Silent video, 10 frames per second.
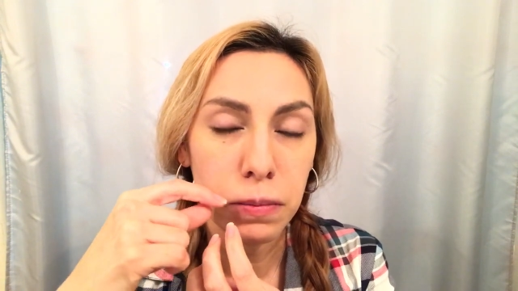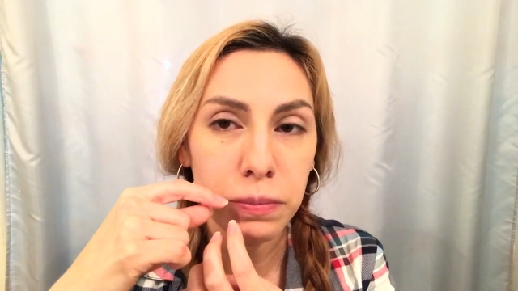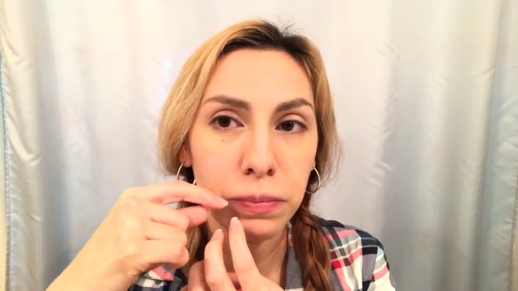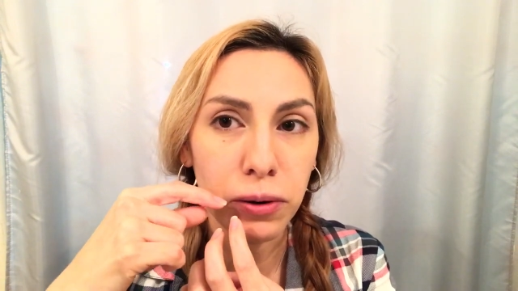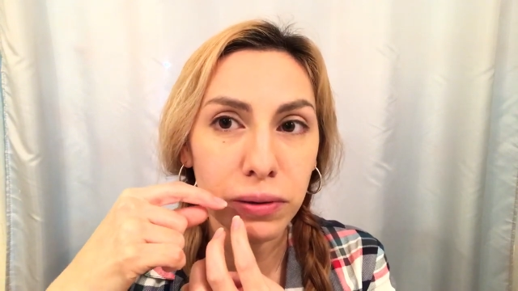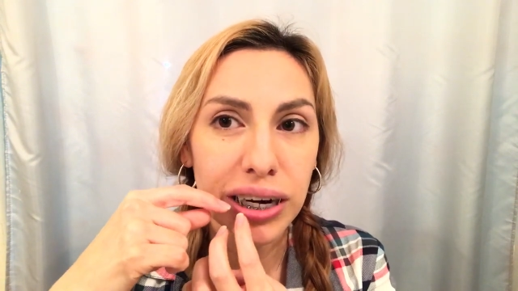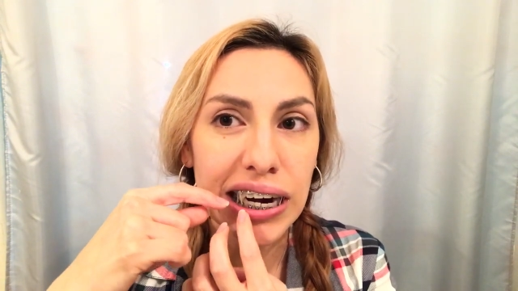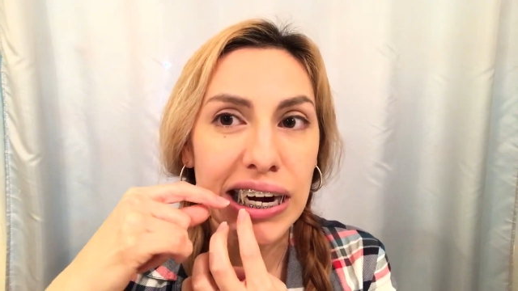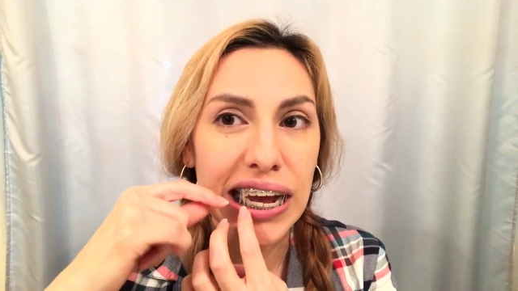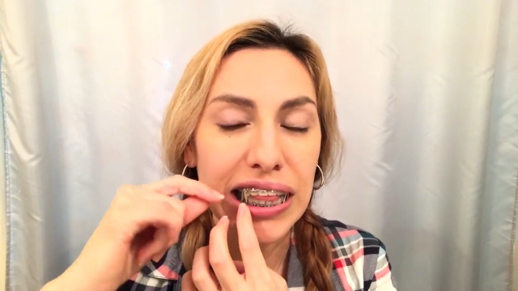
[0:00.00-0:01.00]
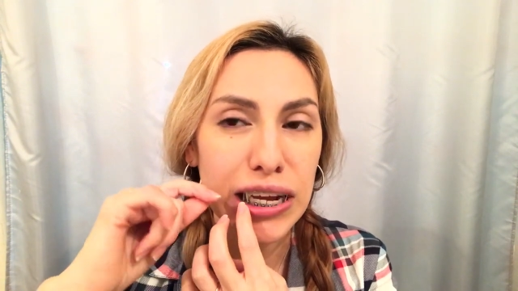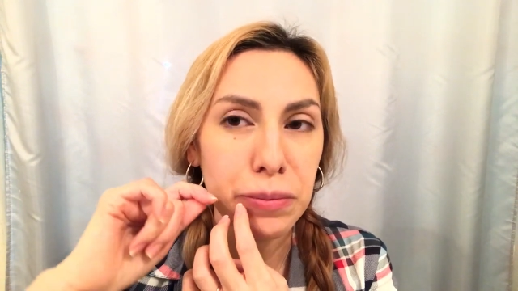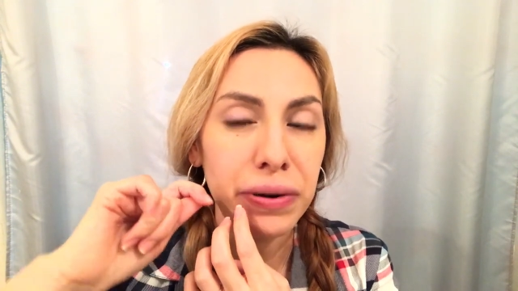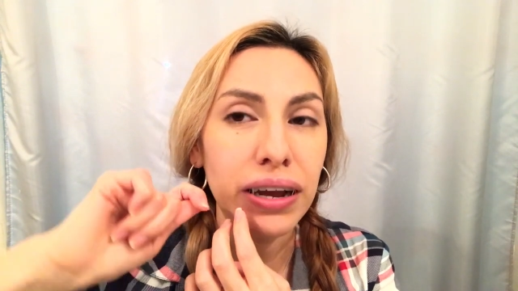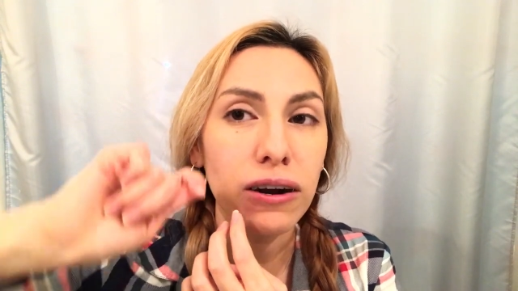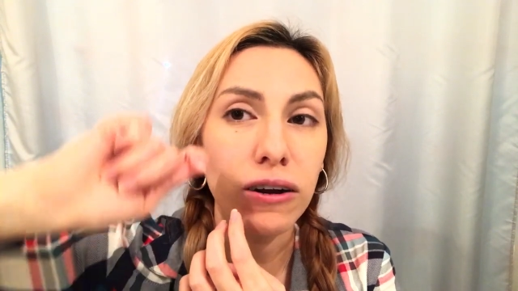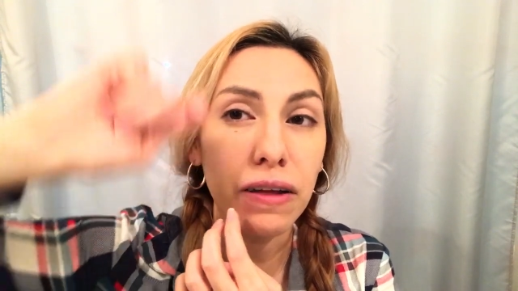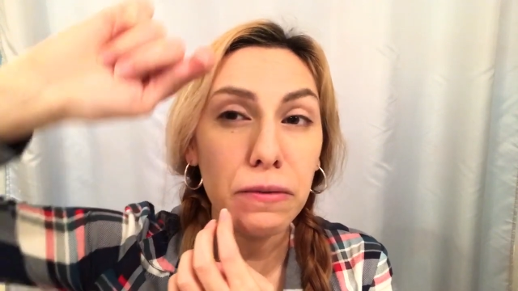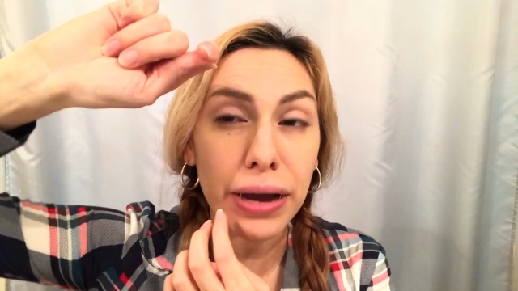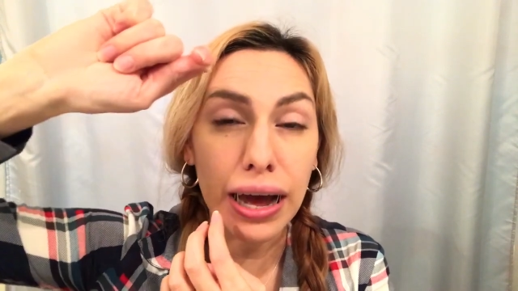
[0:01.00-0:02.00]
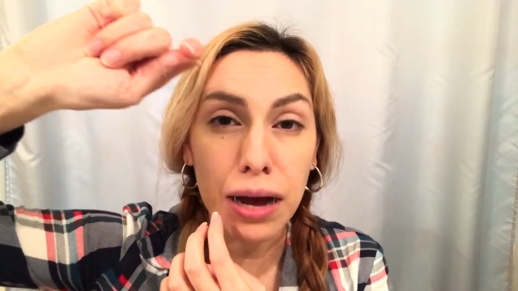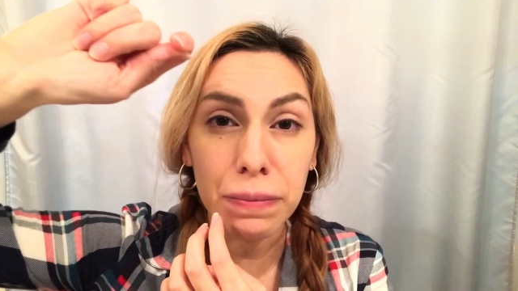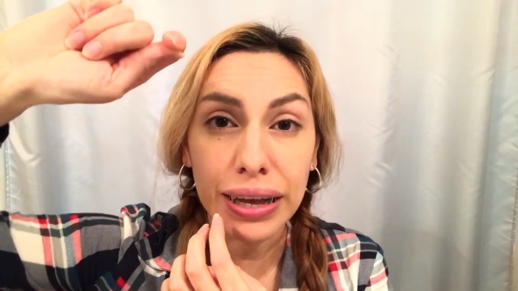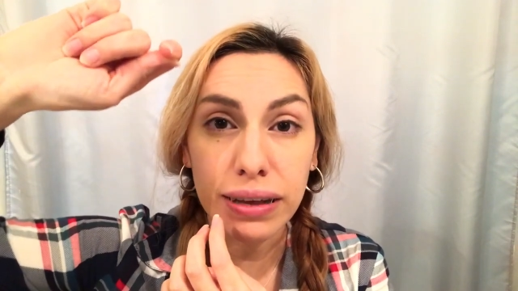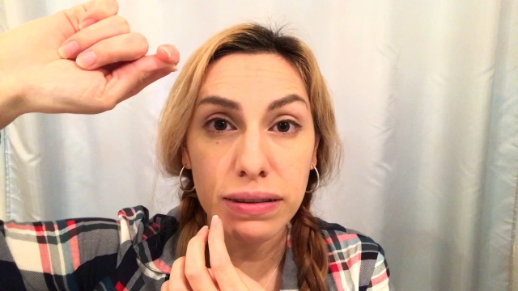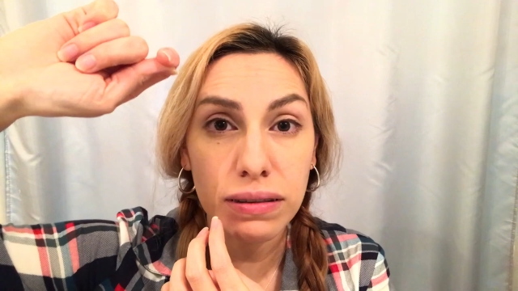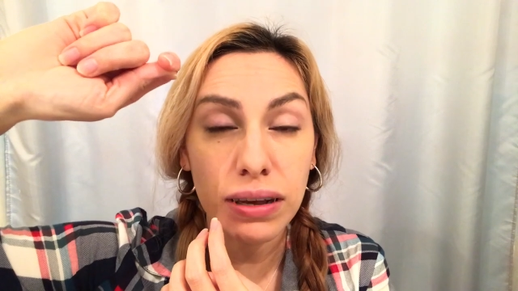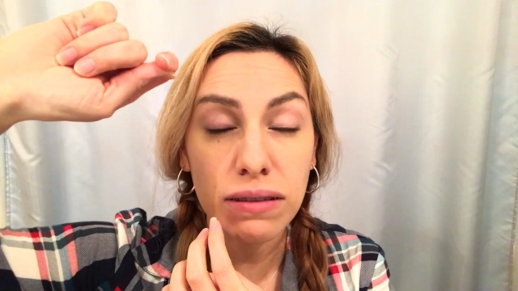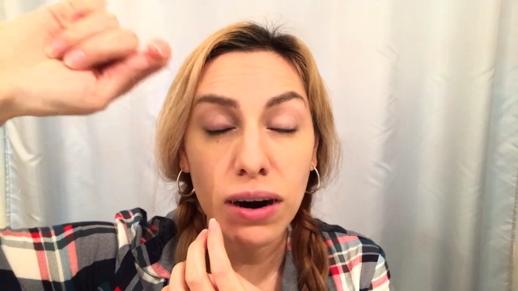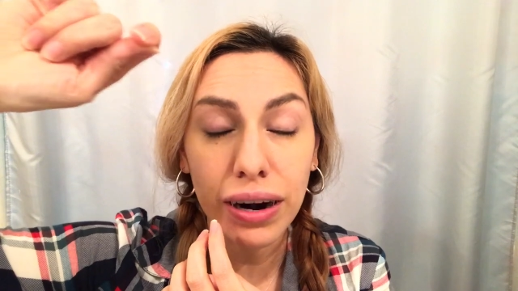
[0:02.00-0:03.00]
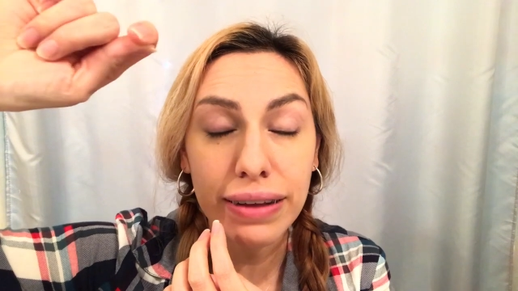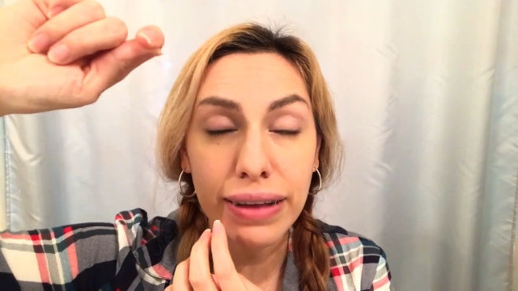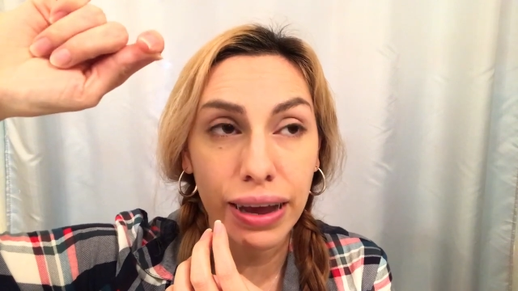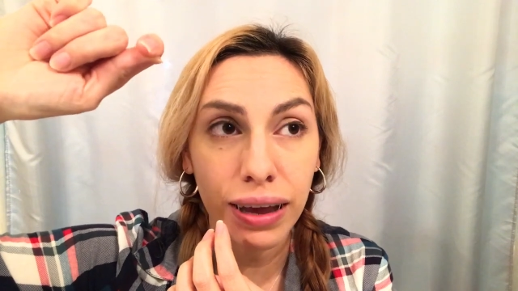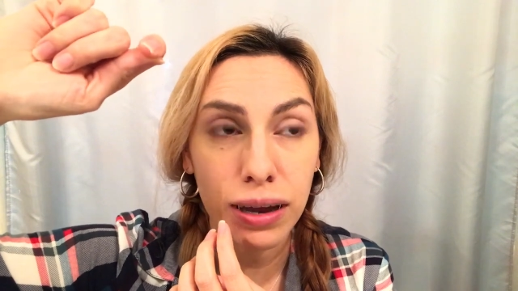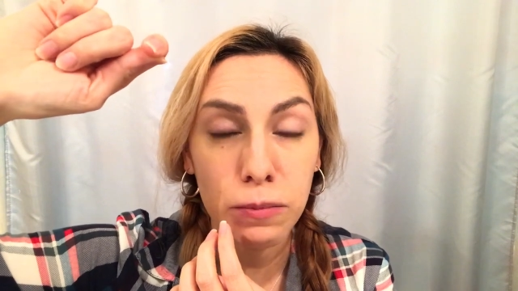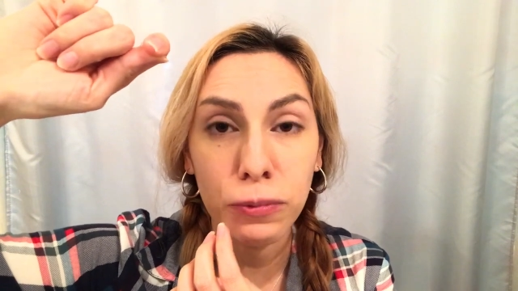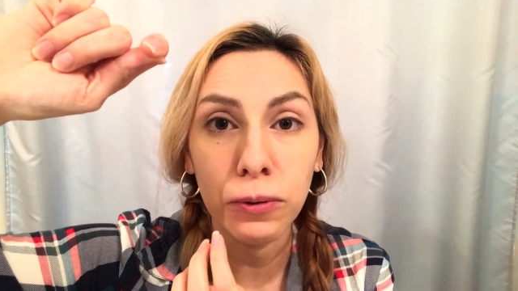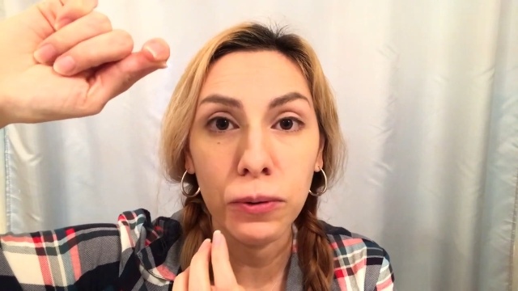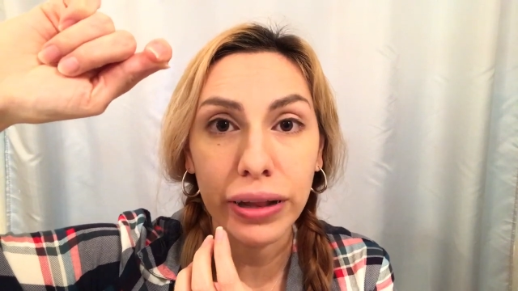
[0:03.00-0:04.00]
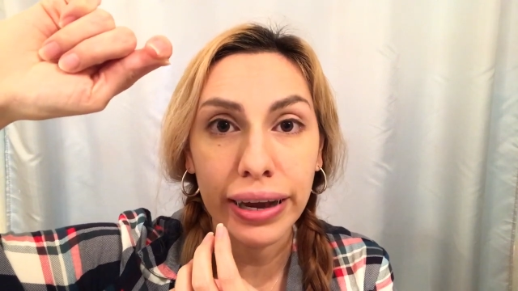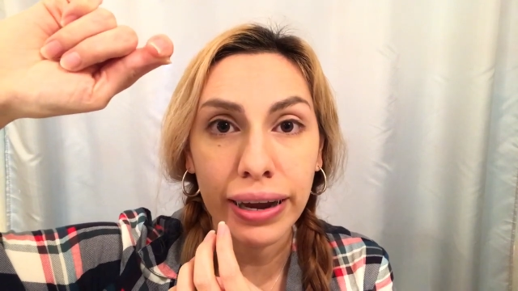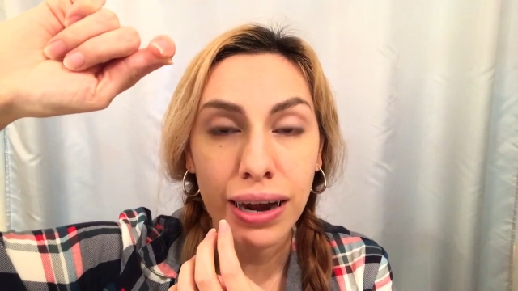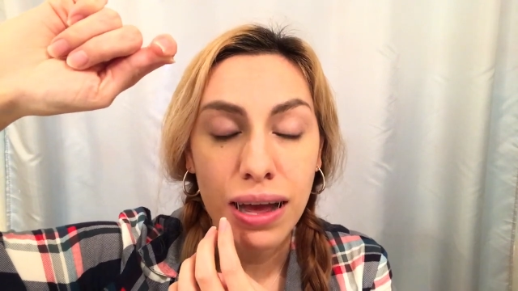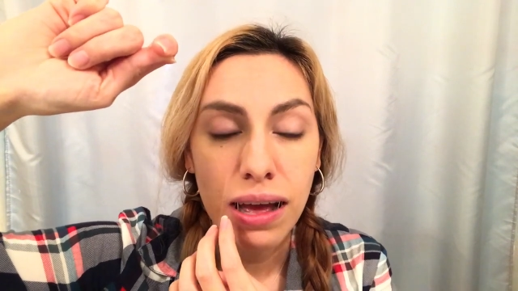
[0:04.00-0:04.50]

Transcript: molar and then bring it all the way up like as hard as I can pull it,